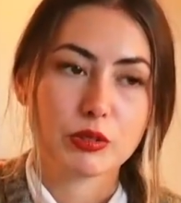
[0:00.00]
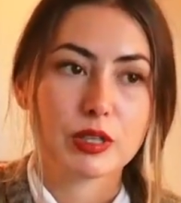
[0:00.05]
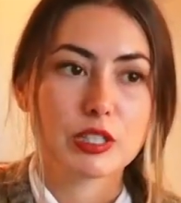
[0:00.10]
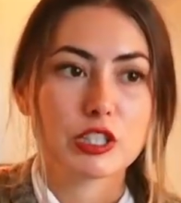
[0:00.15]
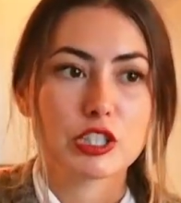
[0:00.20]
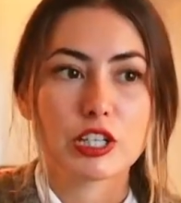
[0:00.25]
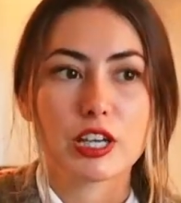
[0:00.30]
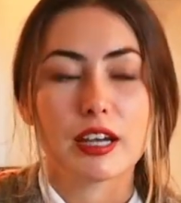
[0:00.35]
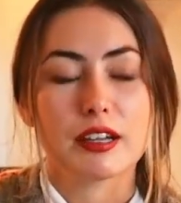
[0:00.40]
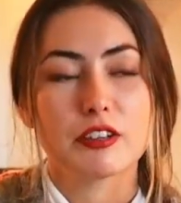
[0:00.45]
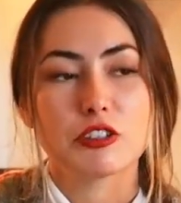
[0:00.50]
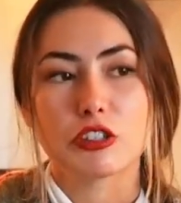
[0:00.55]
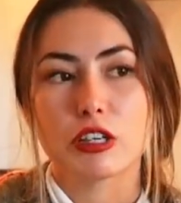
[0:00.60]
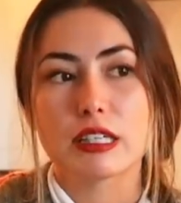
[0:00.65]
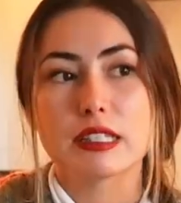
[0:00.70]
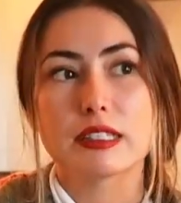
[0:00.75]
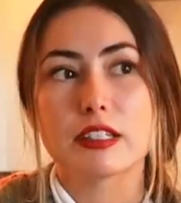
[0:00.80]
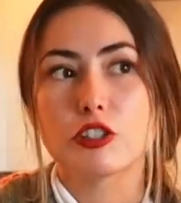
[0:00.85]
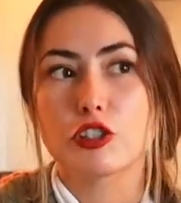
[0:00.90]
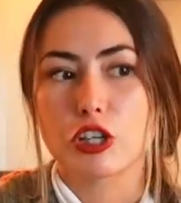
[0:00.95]
and she kind of
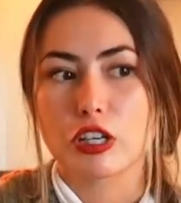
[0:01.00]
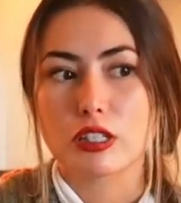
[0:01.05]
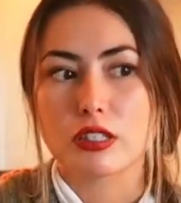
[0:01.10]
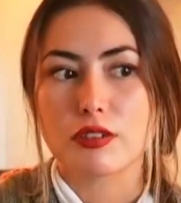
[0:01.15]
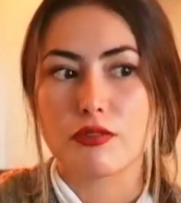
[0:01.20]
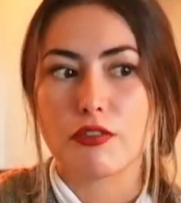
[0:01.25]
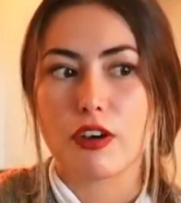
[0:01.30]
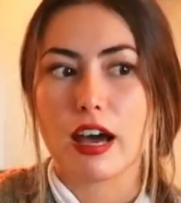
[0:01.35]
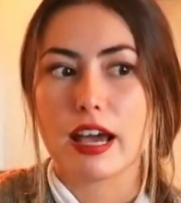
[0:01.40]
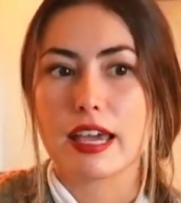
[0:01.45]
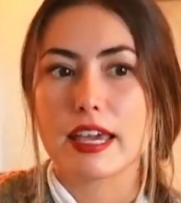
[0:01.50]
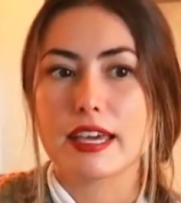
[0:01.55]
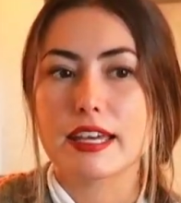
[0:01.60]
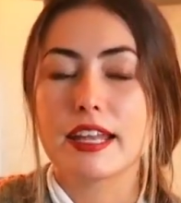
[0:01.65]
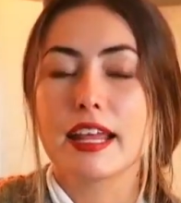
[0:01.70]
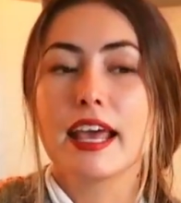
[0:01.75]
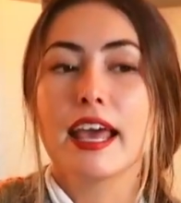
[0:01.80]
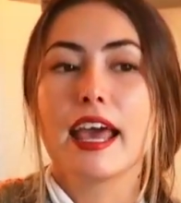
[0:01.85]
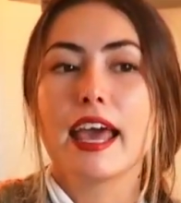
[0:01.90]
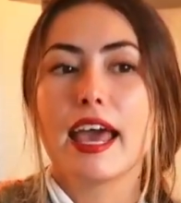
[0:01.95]
tries to justify
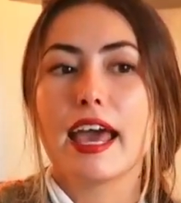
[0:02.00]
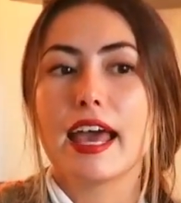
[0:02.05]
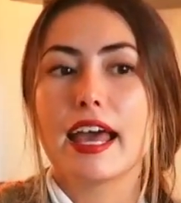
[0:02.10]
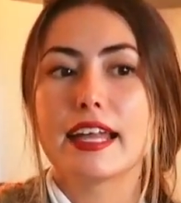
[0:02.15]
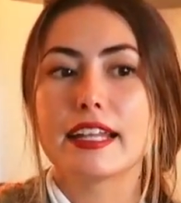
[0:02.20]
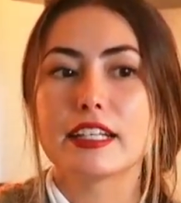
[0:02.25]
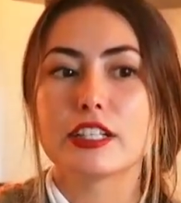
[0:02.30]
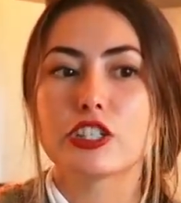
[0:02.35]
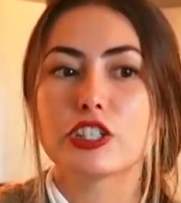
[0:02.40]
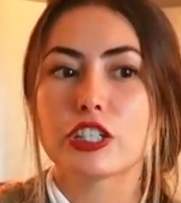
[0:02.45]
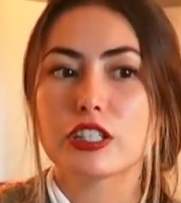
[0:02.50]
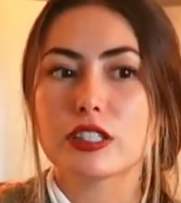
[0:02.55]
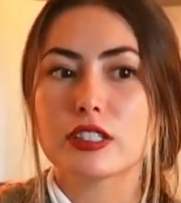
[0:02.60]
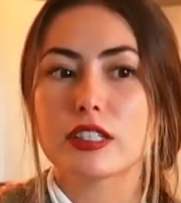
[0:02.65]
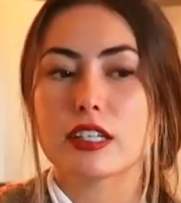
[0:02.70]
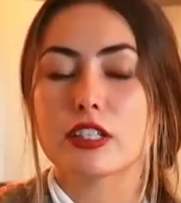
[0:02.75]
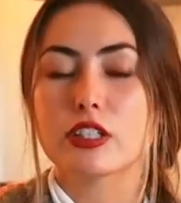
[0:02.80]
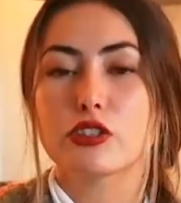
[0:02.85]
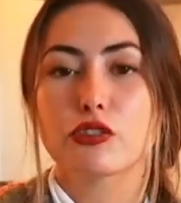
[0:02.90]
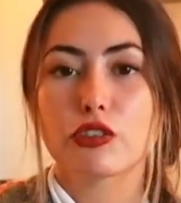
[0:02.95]
it, and it's
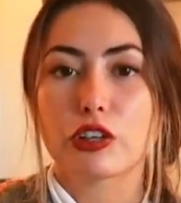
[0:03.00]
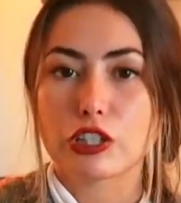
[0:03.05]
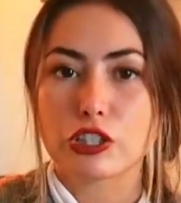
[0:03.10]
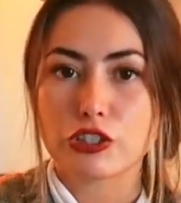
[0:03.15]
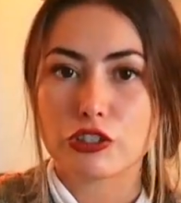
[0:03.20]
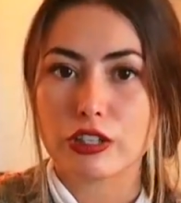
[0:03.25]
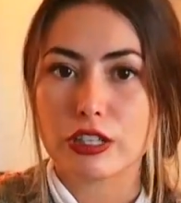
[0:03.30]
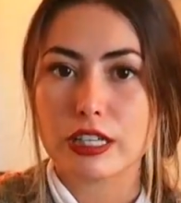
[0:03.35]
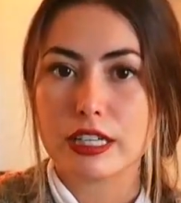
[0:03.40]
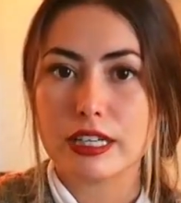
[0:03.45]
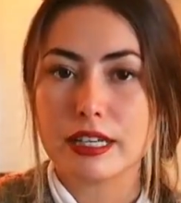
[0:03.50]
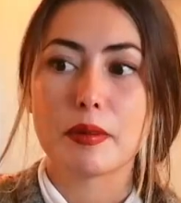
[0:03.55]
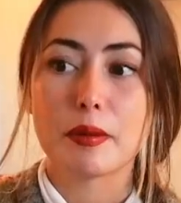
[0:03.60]
just it's frustrating.